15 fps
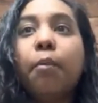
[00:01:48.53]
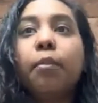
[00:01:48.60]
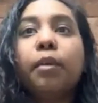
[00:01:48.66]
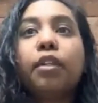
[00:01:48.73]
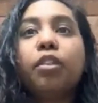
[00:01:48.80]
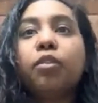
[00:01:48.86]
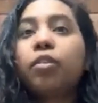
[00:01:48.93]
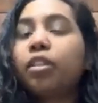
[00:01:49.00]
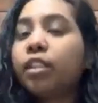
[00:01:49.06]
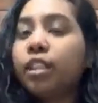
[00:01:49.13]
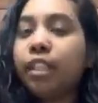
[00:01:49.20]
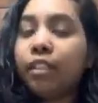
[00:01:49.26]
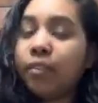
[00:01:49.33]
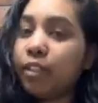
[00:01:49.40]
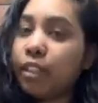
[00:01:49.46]
but don't
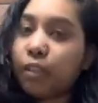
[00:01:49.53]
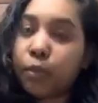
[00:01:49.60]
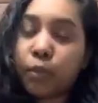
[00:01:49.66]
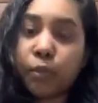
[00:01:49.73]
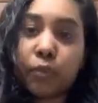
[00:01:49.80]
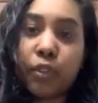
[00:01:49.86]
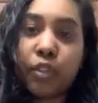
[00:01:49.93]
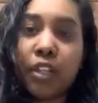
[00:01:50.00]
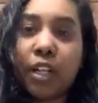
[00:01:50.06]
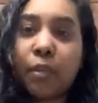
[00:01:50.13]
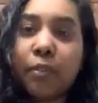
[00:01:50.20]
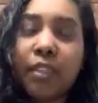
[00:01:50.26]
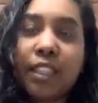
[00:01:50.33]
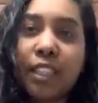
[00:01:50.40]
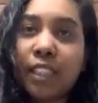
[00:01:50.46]
leave any room to that
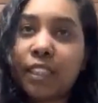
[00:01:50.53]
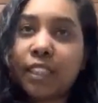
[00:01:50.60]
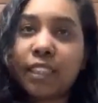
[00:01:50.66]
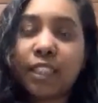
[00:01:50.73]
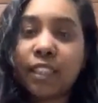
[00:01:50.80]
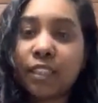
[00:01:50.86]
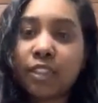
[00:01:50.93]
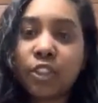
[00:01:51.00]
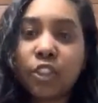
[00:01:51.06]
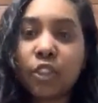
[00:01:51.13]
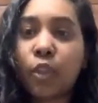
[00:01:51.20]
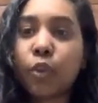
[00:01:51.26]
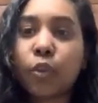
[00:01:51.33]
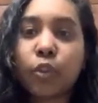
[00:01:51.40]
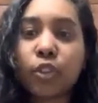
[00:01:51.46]
because it's
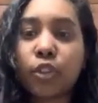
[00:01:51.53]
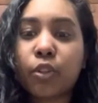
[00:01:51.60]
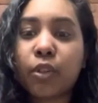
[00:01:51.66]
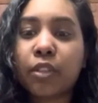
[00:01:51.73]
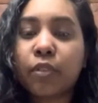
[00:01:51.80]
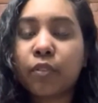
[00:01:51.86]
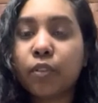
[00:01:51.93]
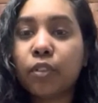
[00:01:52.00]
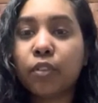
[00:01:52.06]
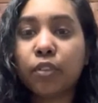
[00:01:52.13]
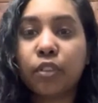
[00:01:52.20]
so stressful.